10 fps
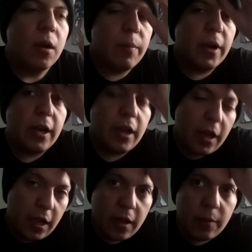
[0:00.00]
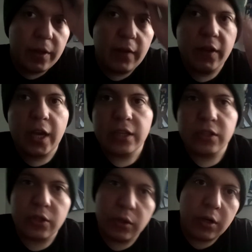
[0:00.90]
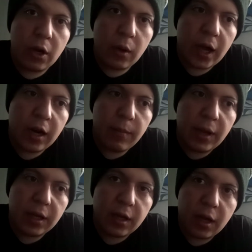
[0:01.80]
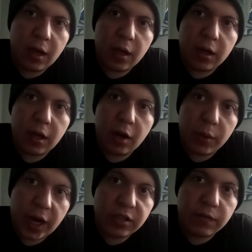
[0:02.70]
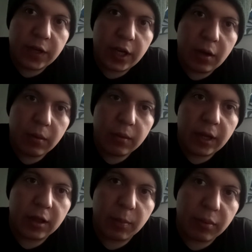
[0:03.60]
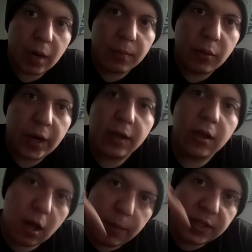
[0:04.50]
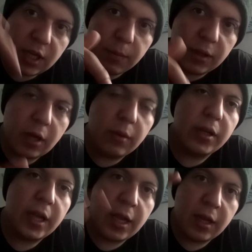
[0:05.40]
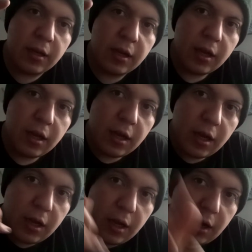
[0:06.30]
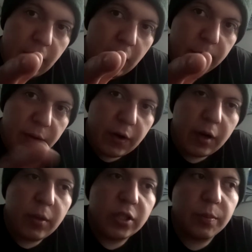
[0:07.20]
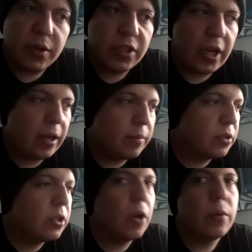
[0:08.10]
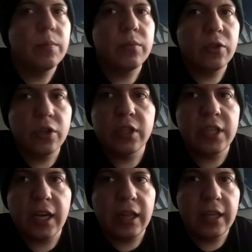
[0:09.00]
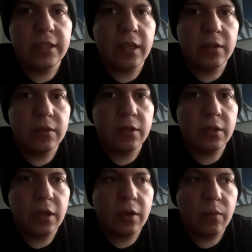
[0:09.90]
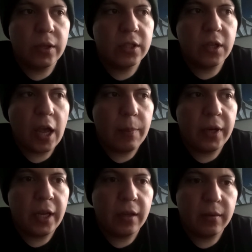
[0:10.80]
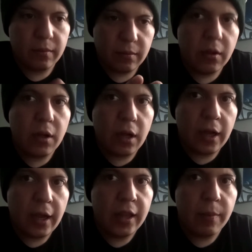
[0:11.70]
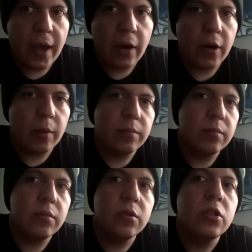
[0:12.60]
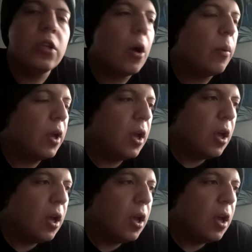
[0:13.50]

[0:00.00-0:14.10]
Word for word: But uh, but if you guys do know how to make a, a reaction video, like the proper way, comment down below and I would be very much appreciated. So you're just going to listen to the what's happening uh, in the background. So